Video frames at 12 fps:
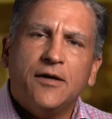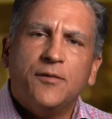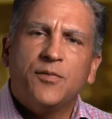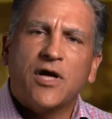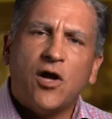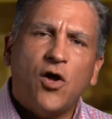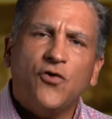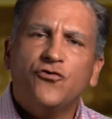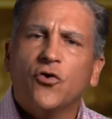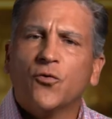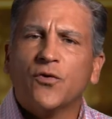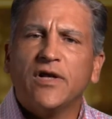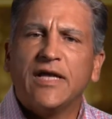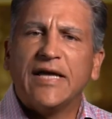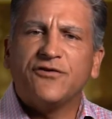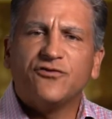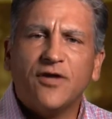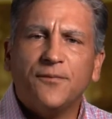But I also
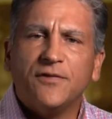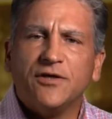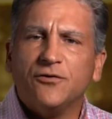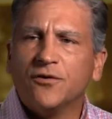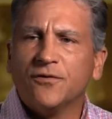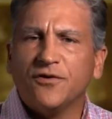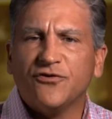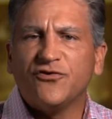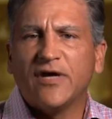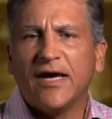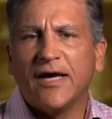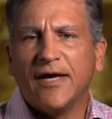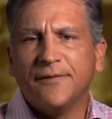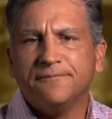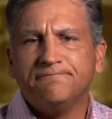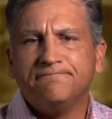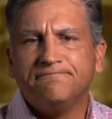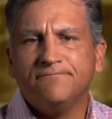realized something during this time.
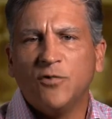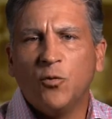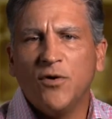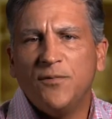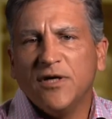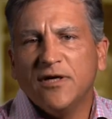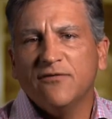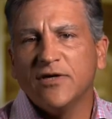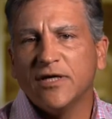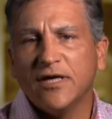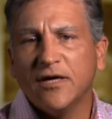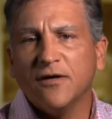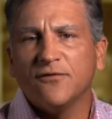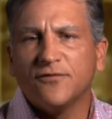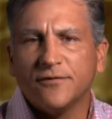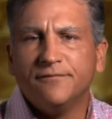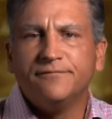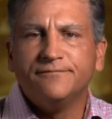We've been given a
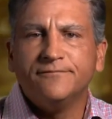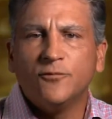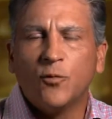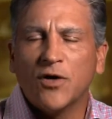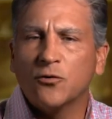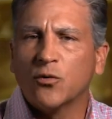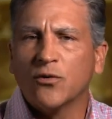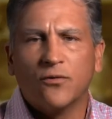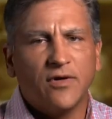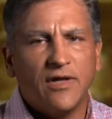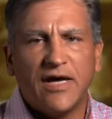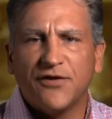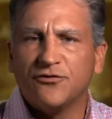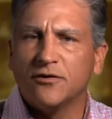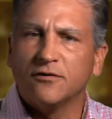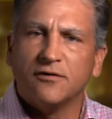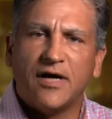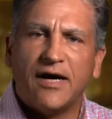gift, whether we realize it
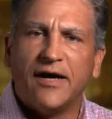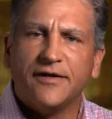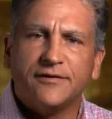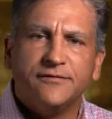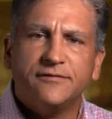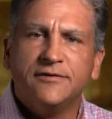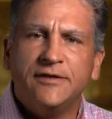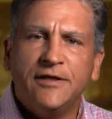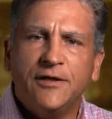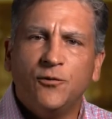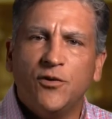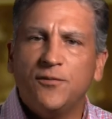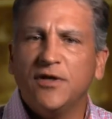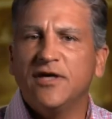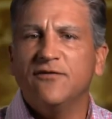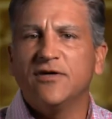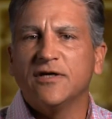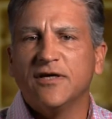or not. We've been
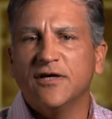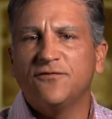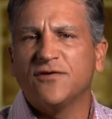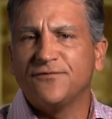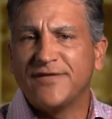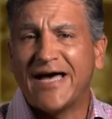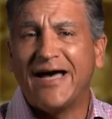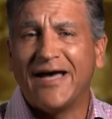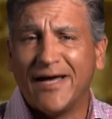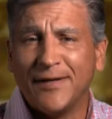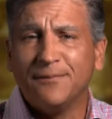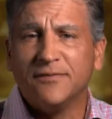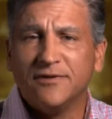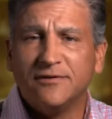given a gift of time.